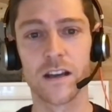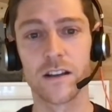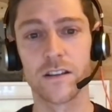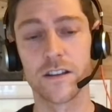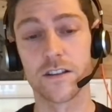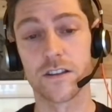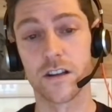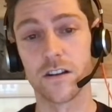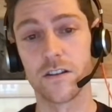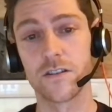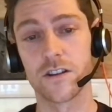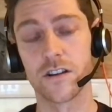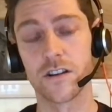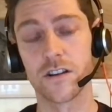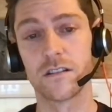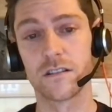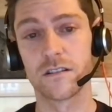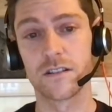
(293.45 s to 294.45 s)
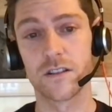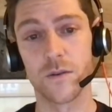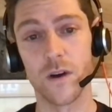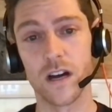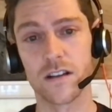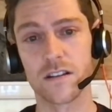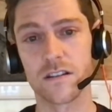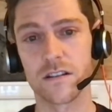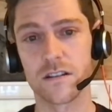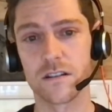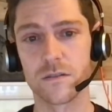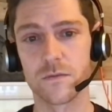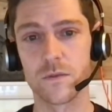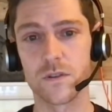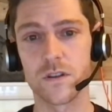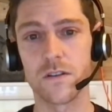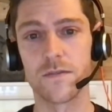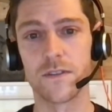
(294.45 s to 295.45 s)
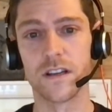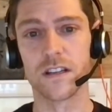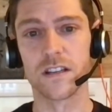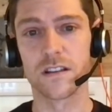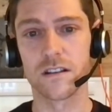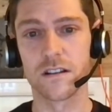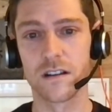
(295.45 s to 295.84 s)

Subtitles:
The solution, to us, was obvious.